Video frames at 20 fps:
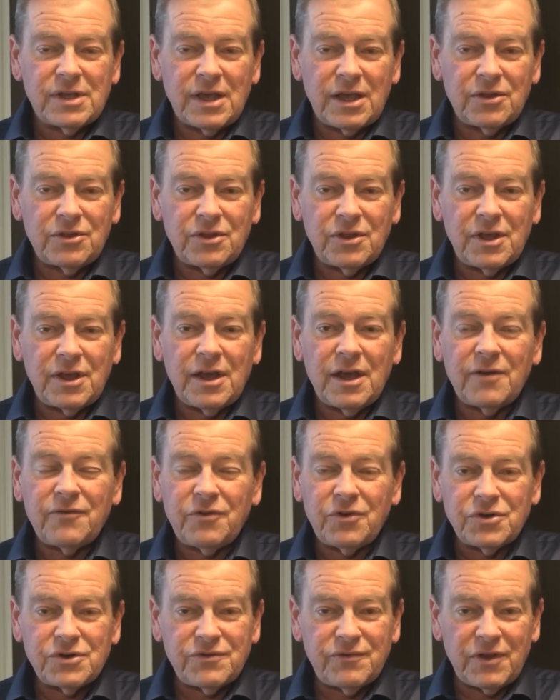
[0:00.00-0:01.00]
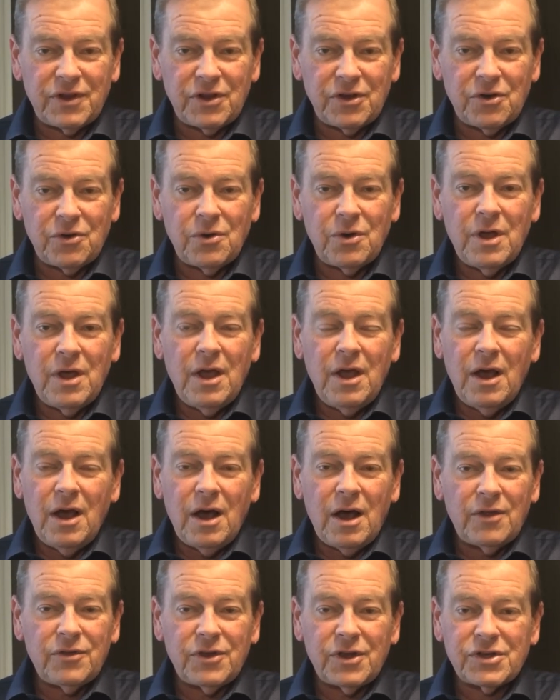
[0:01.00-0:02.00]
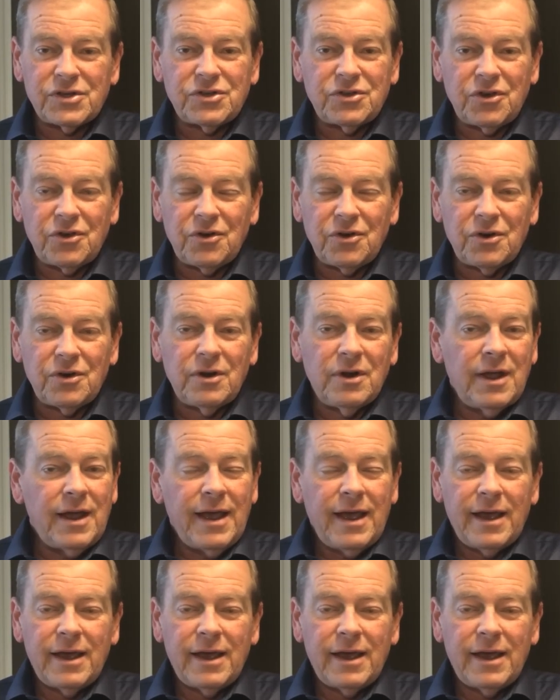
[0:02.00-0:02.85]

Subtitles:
in the first video on the exterior.